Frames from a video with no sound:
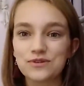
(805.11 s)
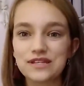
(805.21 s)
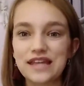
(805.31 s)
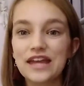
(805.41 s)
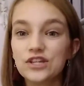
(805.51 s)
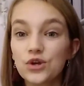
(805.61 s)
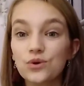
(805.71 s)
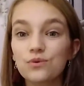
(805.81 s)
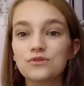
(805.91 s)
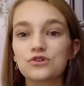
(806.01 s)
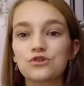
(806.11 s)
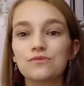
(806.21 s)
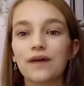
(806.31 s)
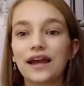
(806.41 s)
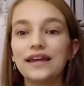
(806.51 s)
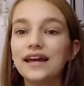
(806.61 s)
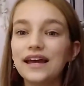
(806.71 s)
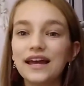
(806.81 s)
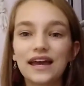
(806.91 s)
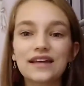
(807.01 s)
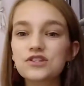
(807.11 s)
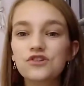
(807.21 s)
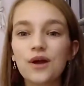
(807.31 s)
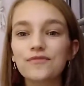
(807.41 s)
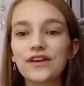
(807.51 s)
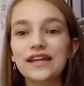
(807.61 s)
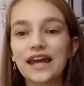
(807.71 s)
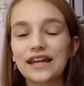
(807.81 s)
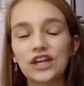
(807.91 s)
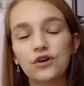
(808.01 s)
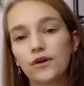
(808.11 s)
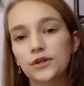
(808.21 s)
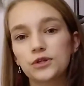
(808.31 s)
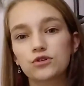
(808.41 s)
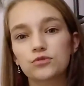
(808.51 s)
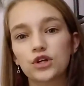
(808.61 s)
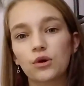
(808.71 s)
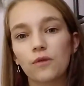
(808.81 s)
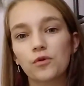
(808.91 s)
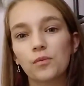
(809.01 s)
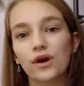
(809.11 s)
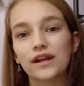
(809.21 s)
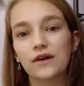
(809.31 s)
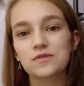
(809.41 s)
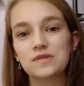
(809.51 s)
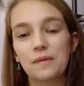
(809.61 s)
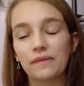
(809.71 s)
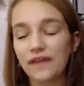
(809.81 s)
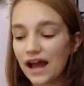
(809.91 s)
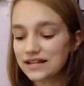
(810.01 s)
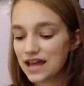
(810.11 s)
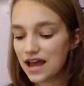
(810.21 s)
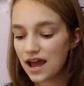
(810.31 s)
So stay tuned to my Instagram feed and here on the YouTube channel for more announcements about that.